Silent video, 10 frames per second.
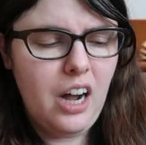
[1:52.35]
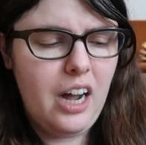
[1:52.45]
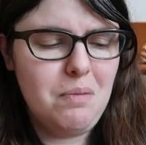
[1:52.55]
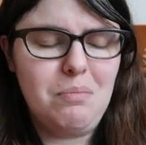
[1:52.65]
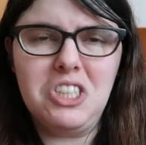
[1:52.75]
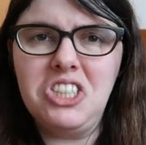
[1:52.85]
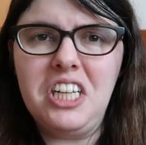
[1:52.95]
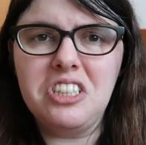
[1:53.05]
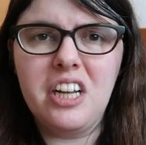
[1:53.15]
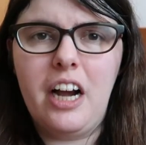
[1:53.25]
I'm just
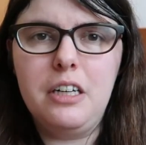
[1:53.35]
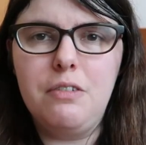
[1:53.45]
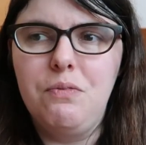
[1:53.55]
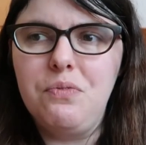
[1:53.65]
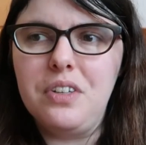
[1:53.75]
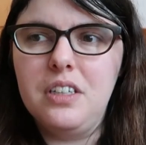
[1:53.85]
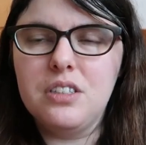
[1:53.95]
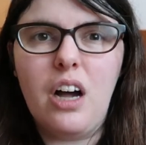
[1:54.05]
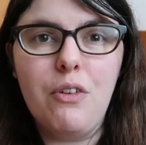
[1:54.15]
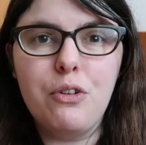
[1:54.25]
tasting kind of
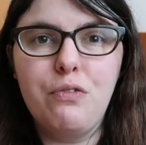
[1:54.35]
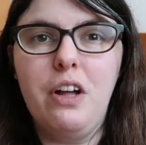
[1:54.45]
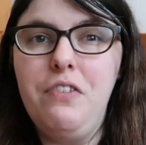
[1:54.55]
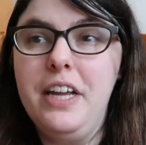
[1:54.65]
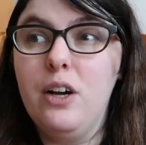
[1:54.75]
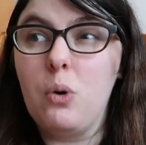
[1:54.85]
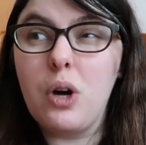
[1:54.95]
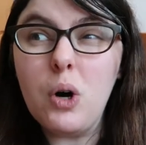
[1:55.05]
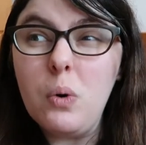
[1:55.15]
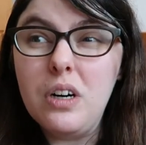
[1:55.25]
soft, fluffy
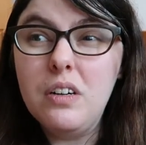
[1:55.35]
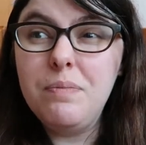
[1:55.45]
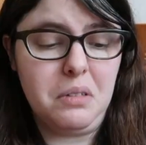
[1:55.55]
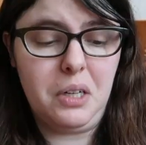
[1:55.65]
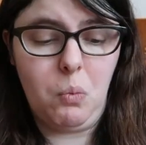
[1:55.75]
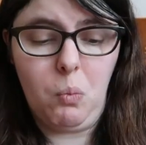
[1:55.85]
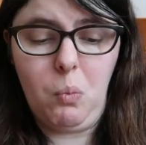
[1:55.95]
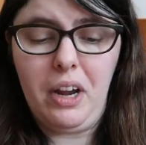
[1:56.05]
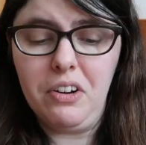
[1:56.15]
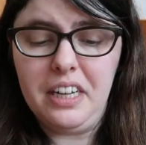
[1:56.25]
cocoa. Like,
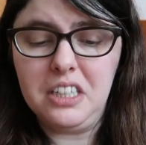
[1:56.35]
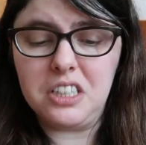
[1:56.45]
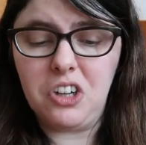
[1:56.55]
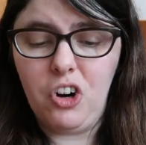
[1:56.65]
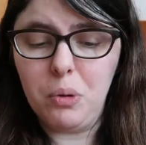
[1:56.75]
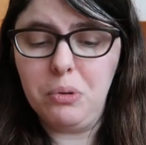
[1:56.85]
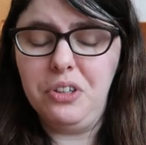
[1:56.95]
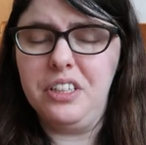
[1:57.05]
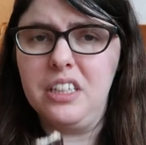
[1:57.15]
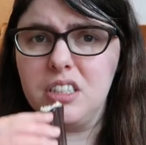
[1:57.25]
where is the
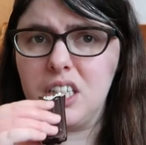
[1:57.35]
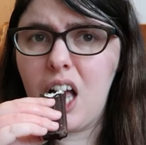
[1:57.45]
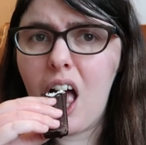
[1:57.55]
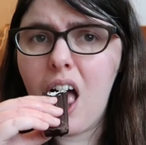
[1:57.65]
caramel in this?